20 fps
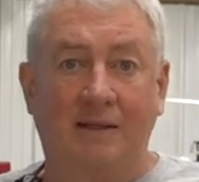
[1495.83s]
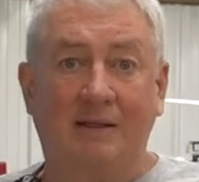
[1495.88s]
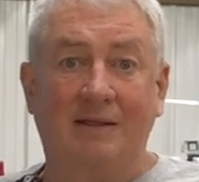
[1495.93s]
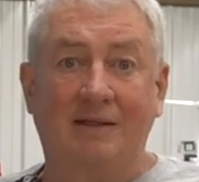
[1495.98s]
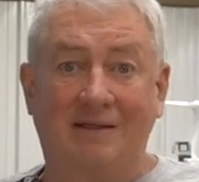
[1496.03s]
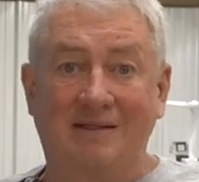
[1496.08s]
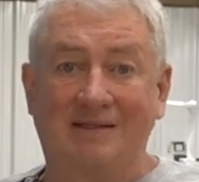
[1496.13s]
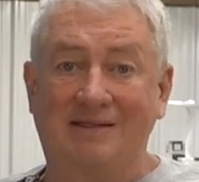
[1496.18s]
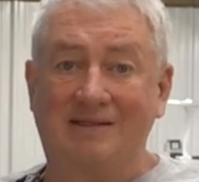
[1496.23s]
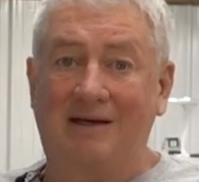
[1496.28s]
the
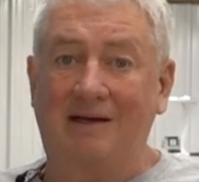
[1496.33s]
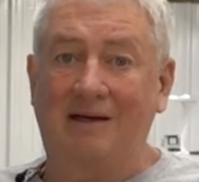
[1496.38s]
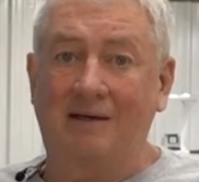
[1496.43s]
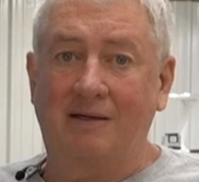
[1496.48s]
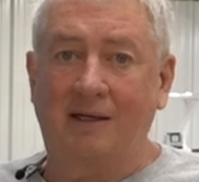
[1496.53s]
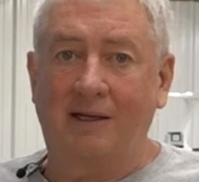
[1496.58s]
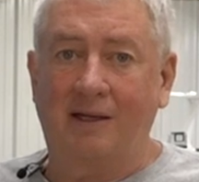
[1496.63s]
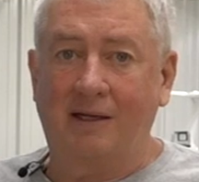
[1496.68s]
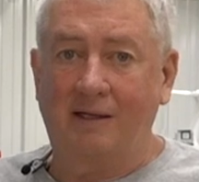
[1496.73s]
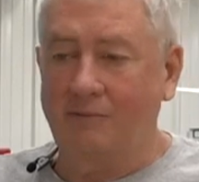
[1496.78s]
desire
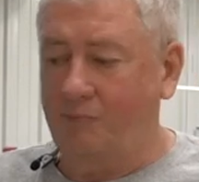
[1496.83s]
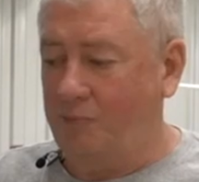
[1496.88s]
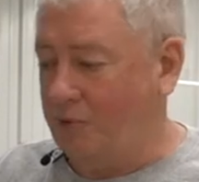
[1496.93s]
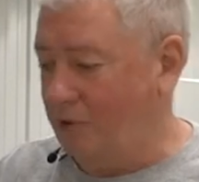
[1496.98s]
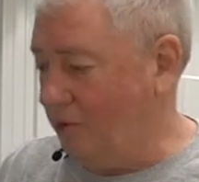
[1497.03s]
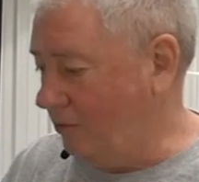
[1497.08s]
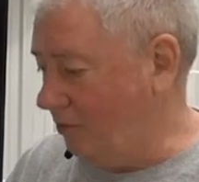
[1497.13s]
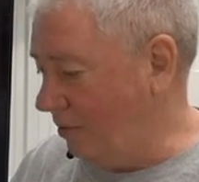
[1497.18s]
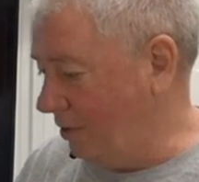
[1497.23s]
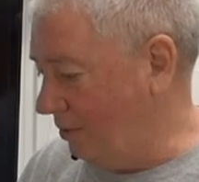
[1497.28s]
to hack the
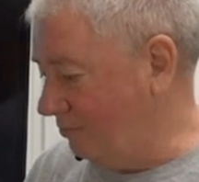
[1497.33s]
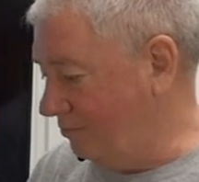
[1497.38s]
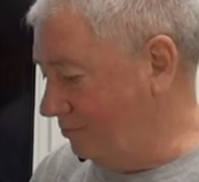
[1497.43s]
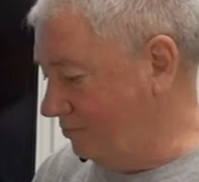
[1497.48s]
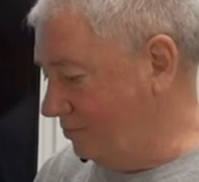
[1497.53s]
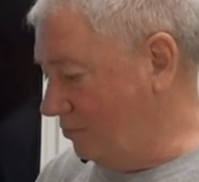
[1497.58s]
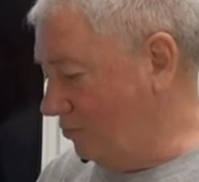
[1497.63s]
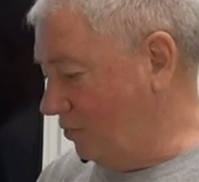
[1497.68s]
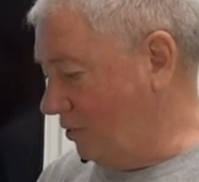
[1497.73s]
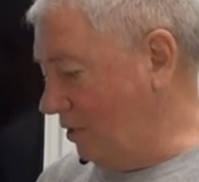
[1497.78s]
program.
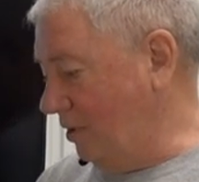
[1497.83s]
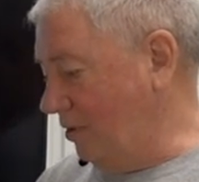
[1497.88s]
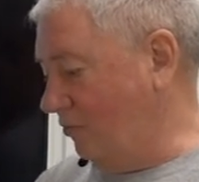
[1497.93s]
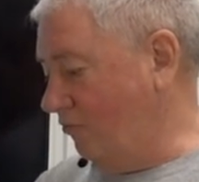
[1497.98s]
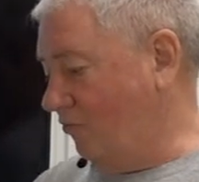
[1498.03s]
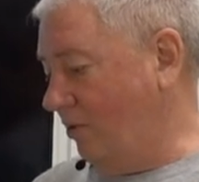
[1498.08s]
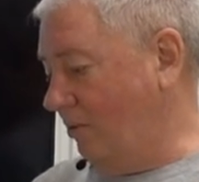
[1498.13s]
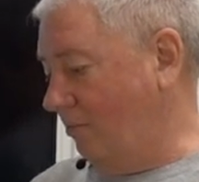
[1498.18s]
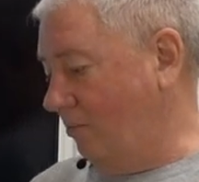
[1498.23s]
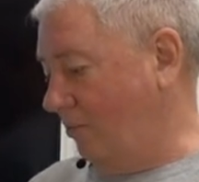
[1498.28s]
We can get
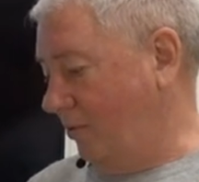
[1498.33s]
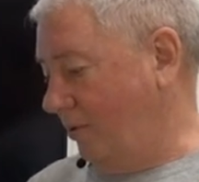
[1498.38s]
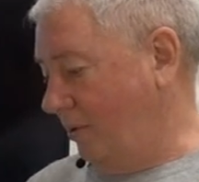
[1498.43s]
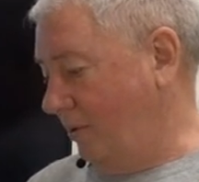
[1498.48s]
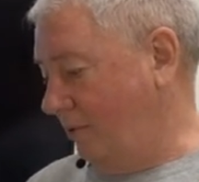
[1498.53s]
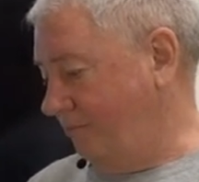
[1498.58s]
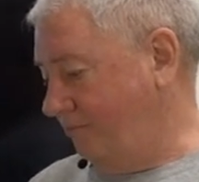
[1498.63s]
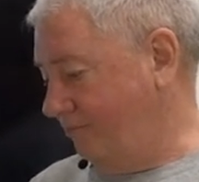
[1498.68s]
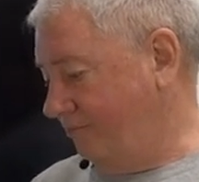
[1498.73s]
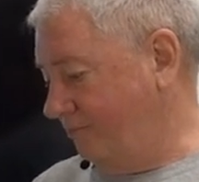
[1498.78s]
in trouble
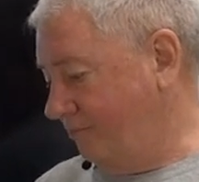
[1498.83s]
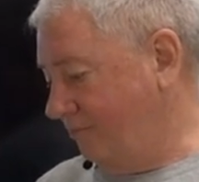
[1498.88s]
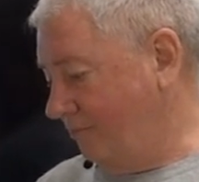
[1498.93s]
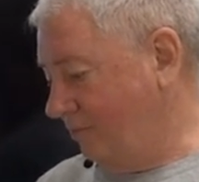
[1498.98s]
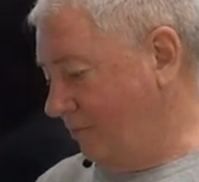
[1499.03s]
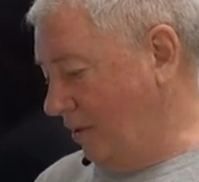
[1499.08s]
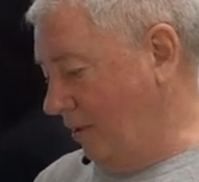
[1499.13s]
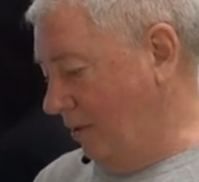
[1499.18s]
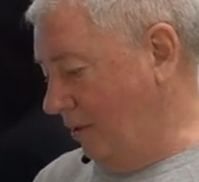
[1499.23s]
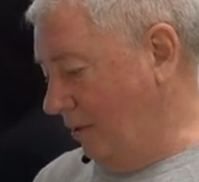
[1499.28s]
there.
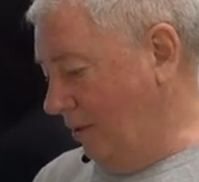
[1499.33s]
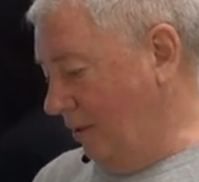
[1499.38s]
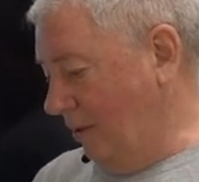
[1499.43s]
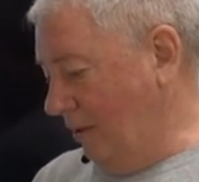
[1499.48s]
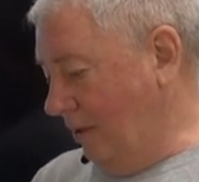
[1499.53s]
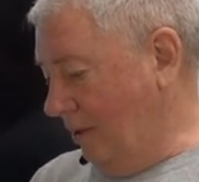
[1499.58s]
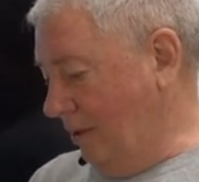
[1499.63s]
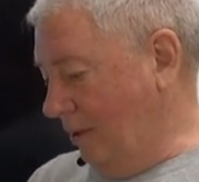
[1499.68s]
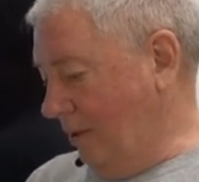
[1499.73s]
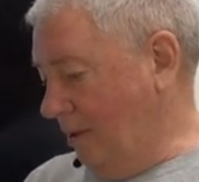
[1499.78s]

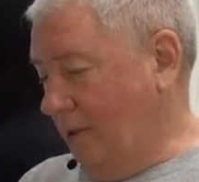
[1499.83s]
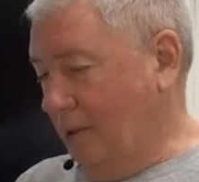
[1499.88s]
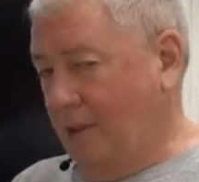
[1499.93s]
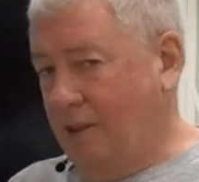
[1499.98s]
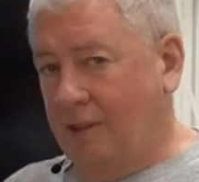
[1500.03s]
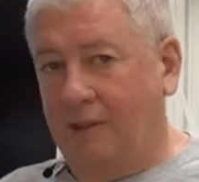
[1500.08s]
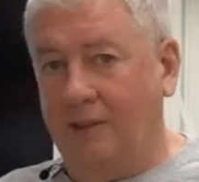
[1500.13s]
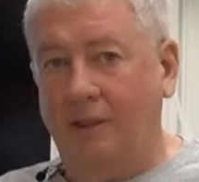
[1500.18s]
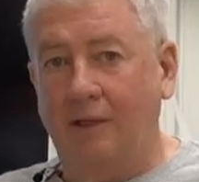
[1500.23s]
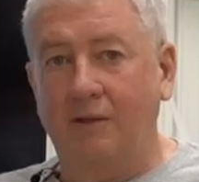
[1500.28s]

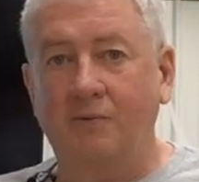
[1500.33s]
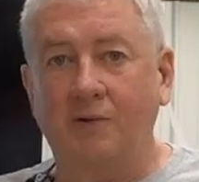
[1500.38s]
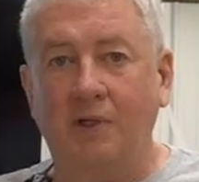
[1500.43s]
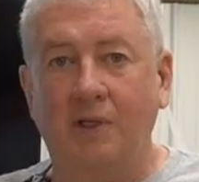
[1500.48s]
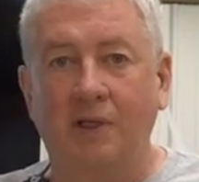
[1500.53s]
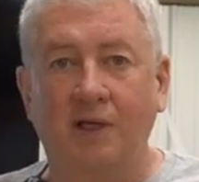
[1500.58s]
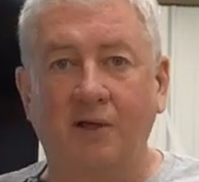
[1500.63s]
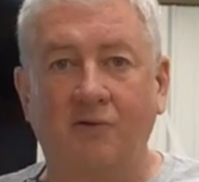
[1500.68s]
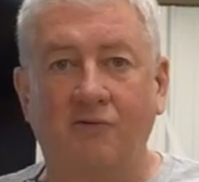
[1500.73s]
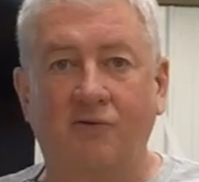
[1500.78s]
Then we
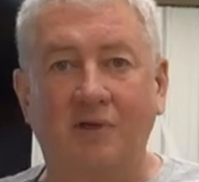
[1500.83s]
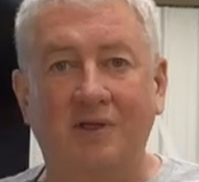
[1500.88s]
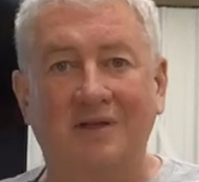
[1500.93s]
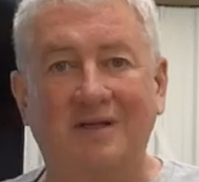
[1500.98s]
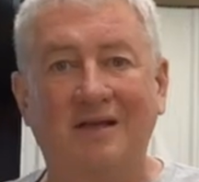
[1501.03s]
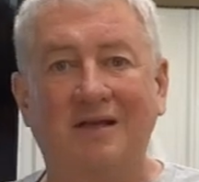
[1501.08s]
have the